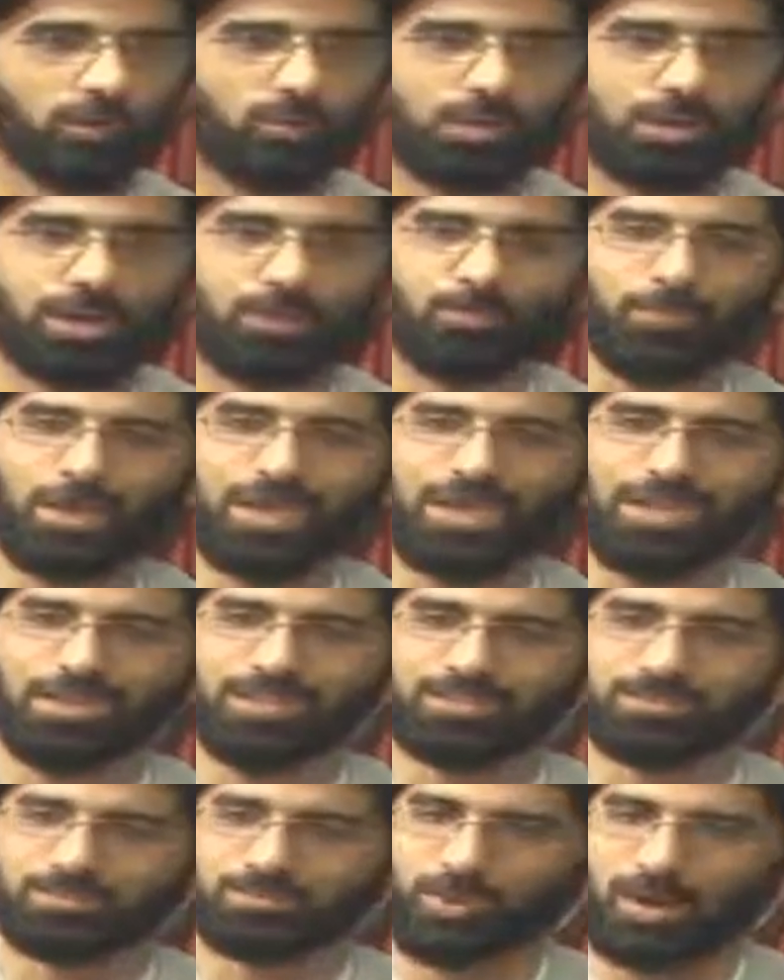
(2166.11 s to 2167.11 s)
but it
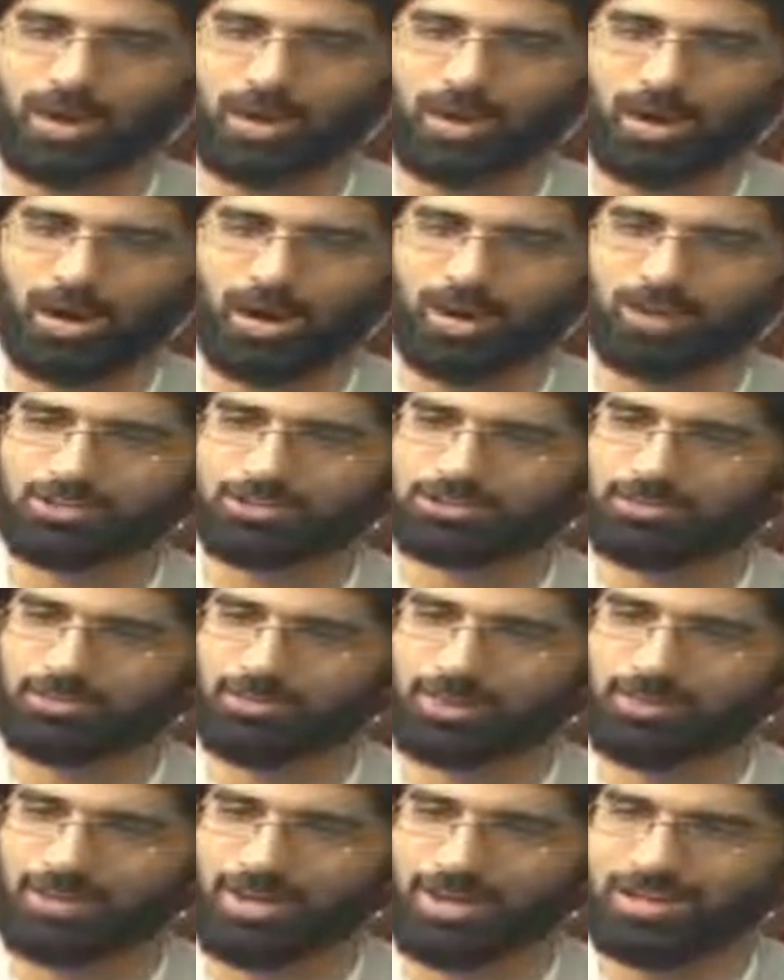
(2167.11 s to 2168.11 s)
pains my heart
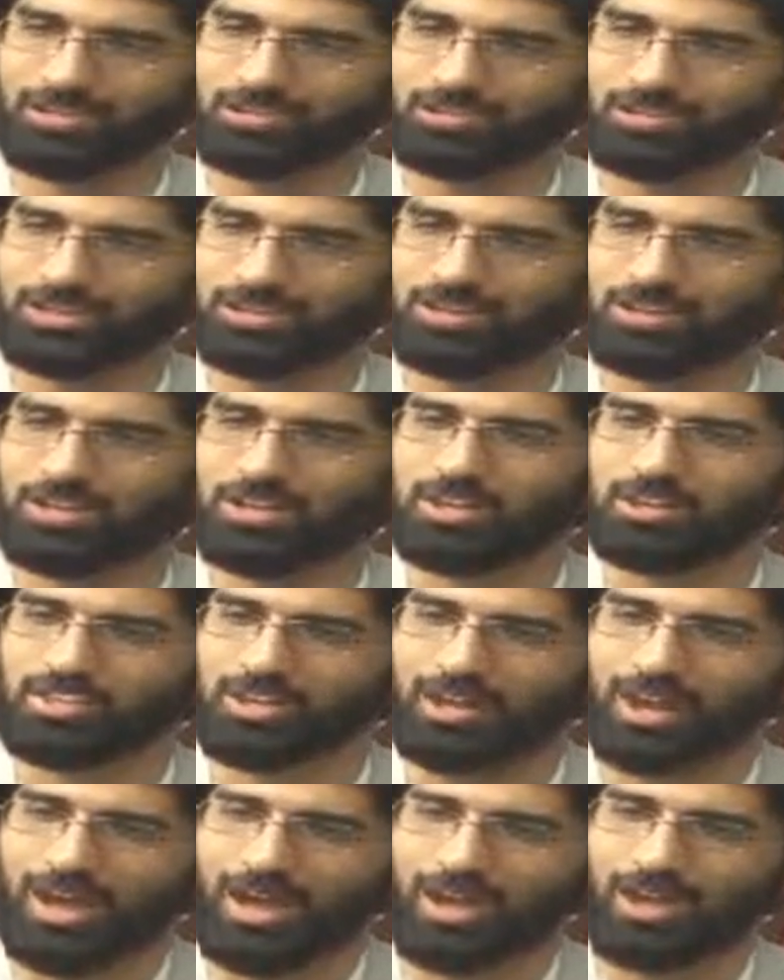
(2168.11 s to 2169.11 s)
to imagine
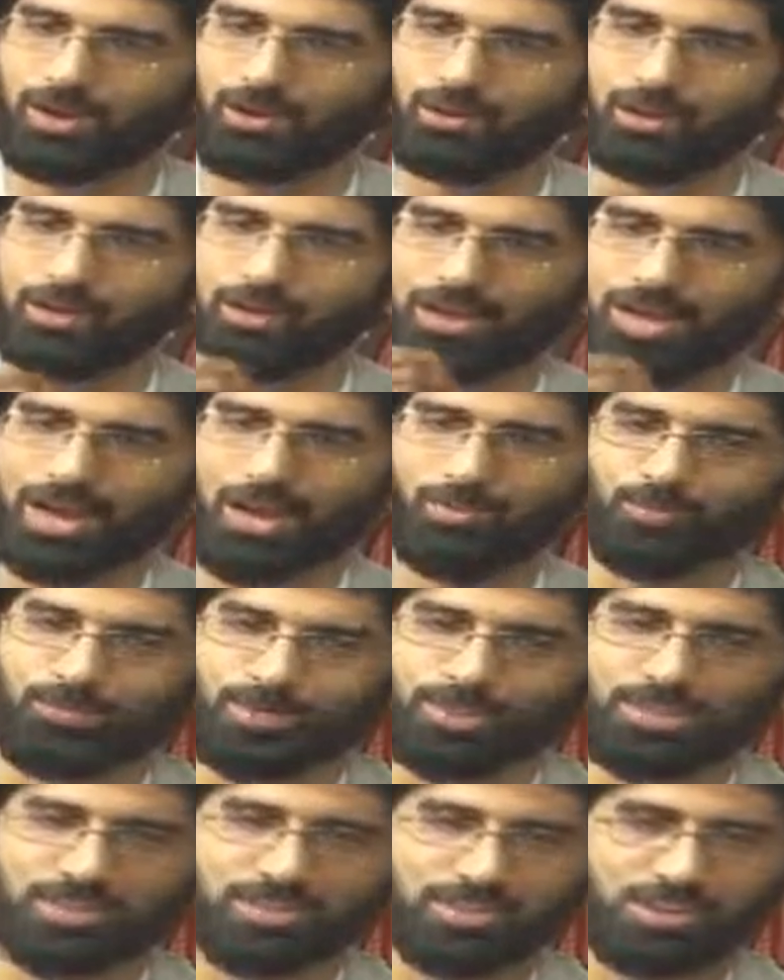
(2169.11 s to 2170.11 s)
that I will not
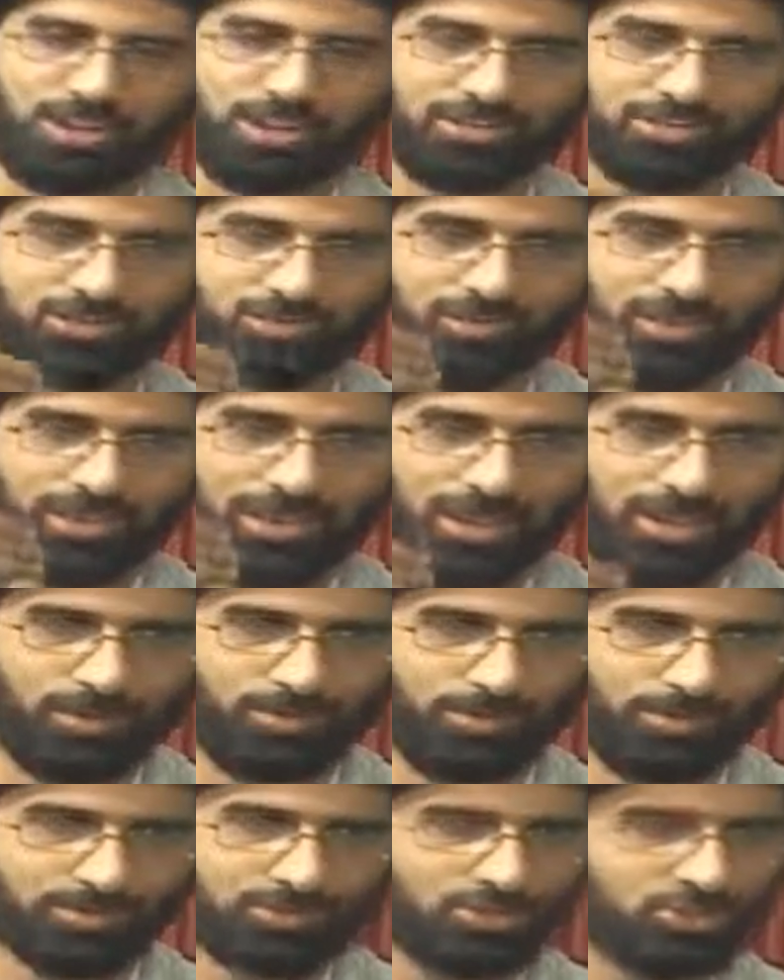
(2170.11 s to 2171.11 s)
be there to be
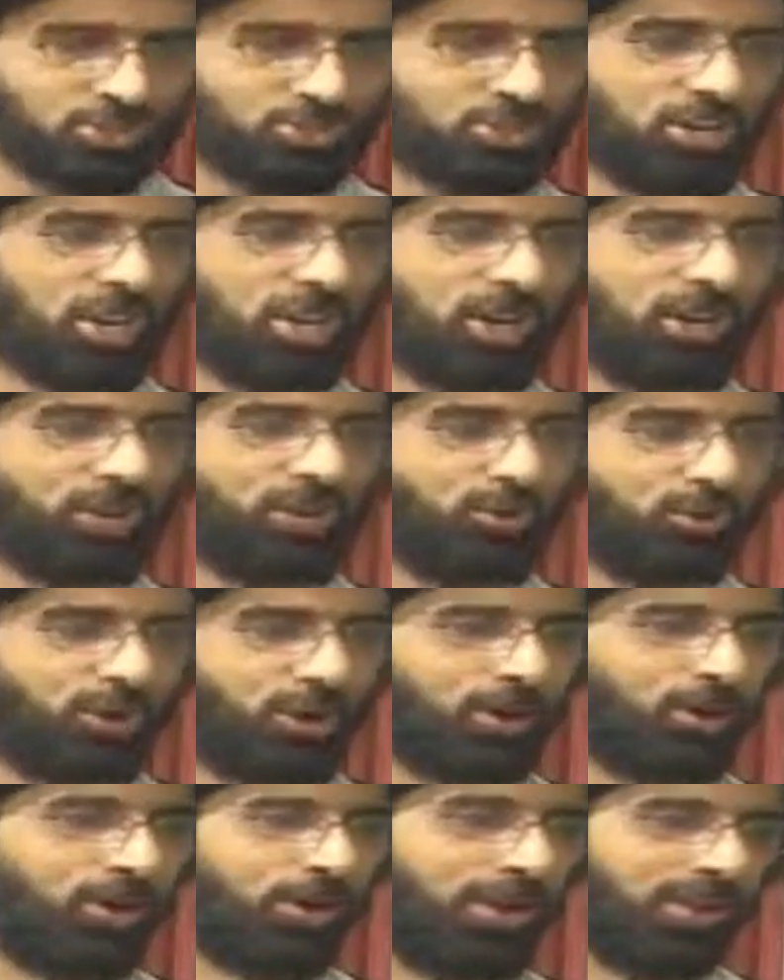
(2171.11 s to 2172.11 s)
able to share
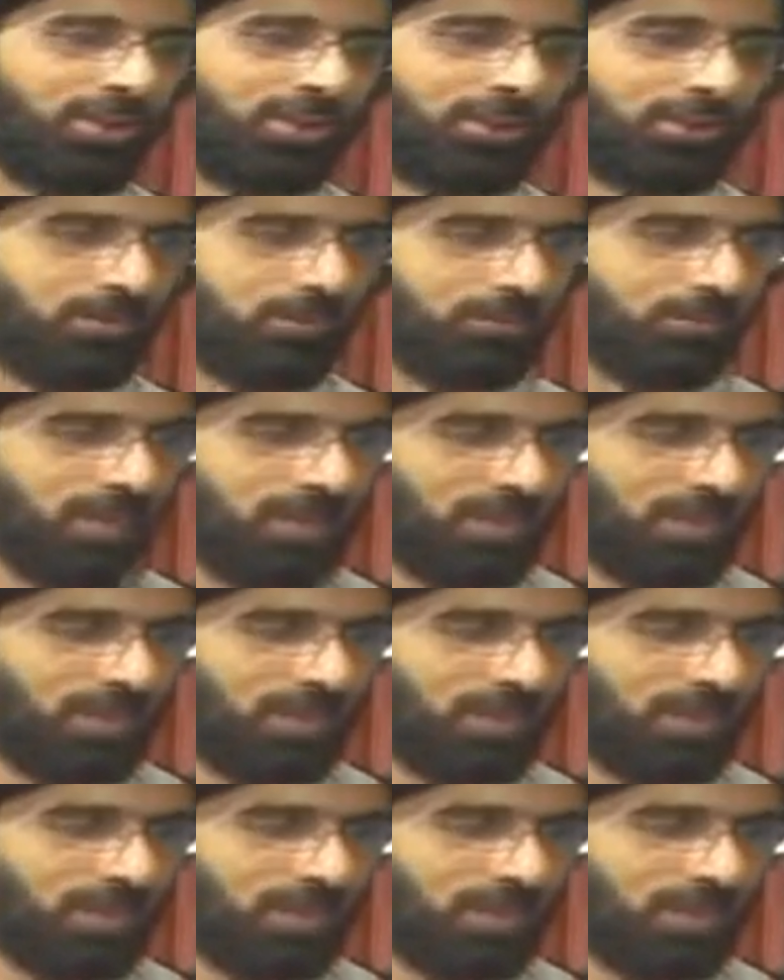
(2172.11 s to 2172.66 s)
your burden."